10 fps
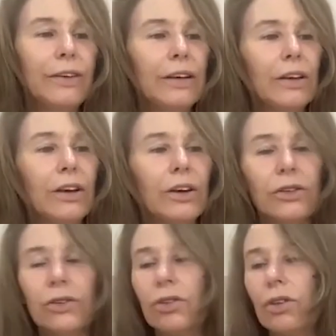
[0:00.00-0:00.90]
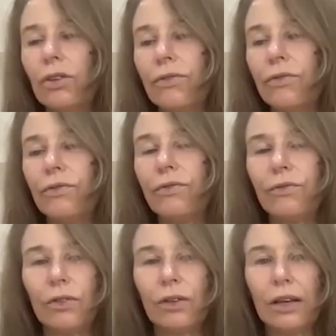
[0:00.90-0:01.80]
finger goes onto the
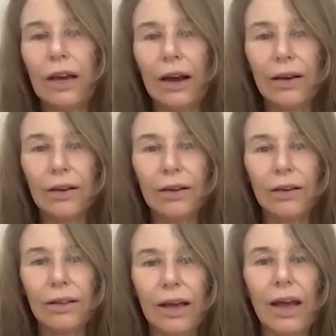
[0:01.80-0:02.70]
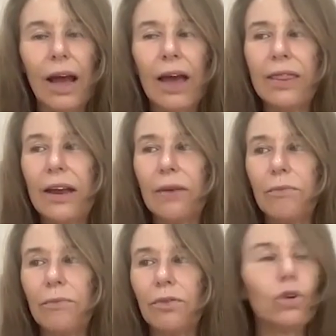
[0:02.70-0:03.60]
there, and
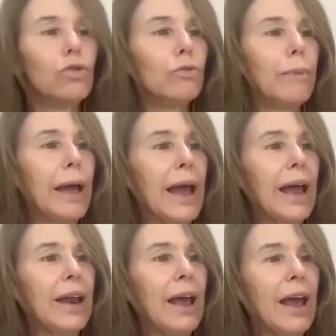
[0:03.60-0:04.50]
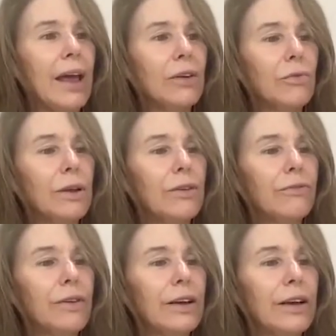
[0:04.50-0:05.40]
then tall man and ring
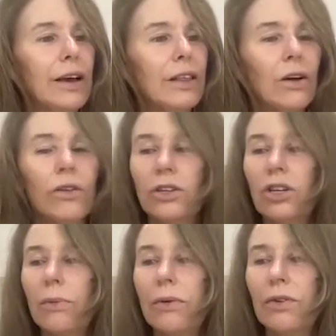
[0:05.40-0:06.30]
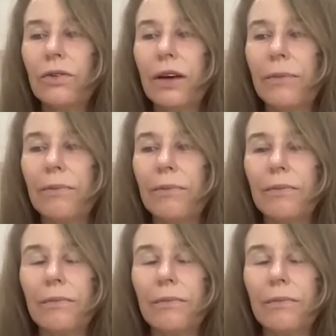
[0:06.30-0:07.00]
finger on the top of your thumb.